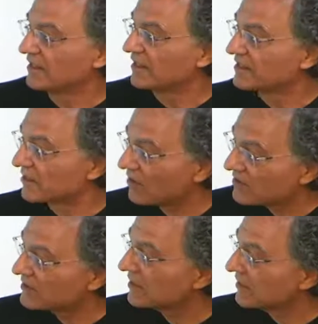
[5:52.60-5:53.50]

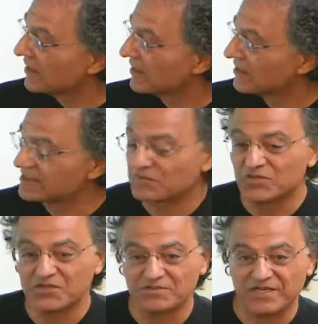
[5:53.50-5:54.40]
Scott uh,
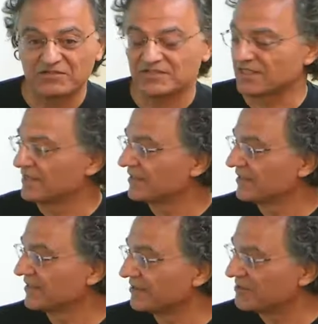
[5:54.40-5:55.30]
spoke about, uh,
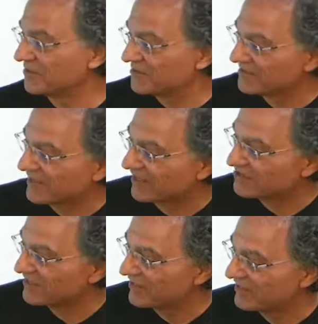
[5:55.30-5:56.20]
who, who's
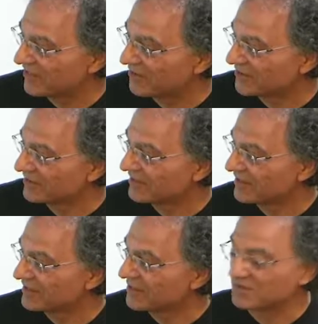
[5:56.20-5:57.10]
actually on,
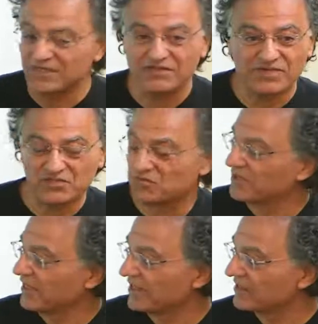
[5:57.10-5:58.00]
on leave at
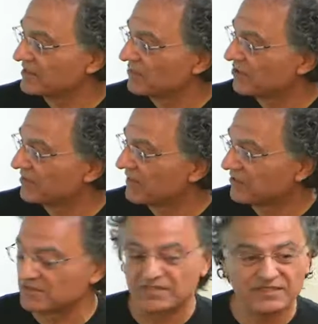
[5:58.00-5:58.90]
OpenAI, spoke
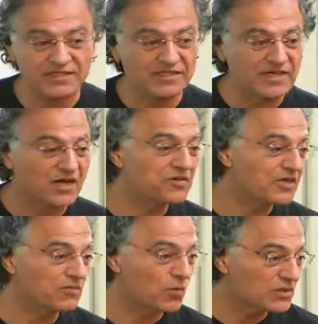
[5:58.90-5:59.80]
about how you
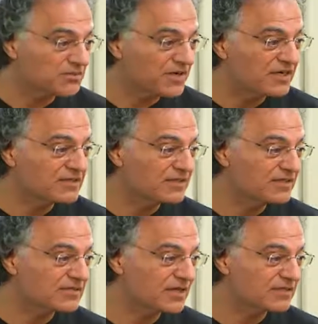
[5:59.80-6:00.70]
can watermark
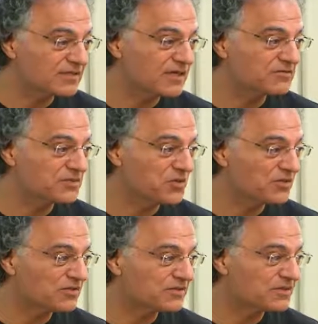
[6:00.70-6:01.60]
these large language
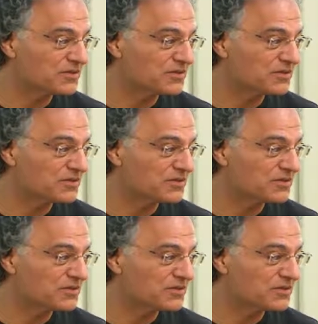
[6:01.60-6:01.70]
models.